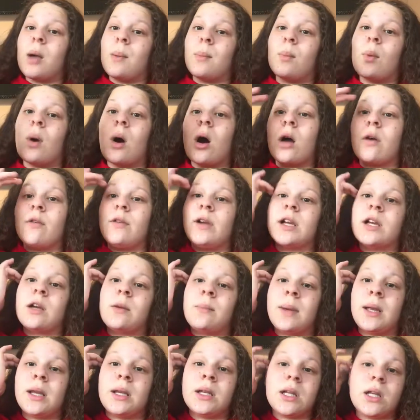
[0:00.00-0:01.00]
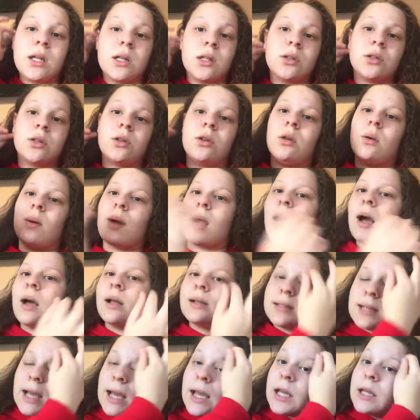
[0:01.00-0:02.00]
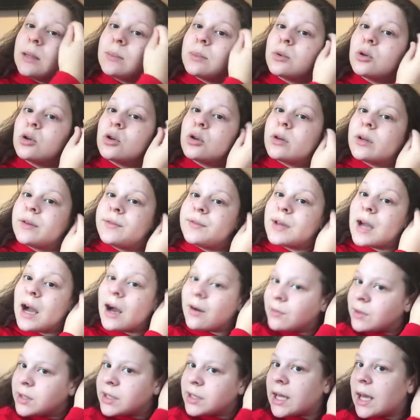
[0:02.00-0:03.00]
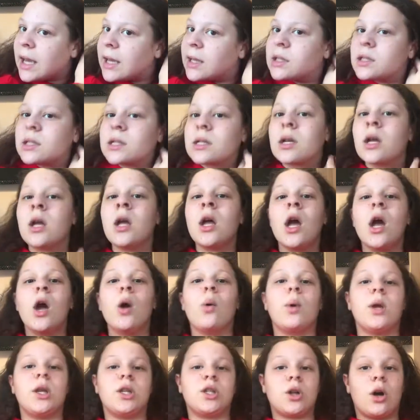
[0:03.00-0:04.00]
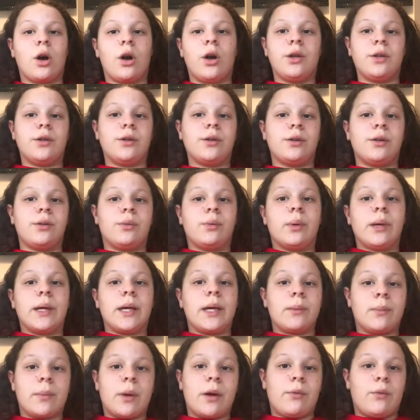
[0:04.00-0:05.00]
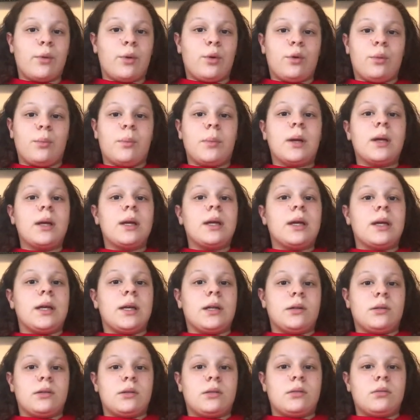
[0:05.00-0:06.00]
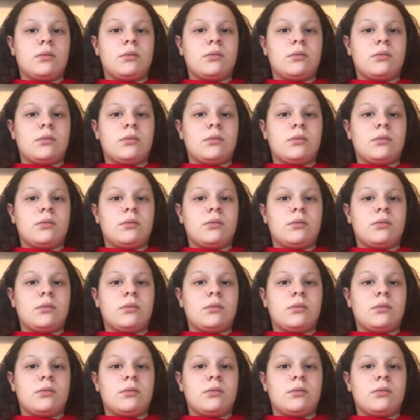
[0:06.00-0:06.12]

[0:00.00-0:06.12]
What I recommend is to do it at a table, or if you have a desk, which I do in my room, it's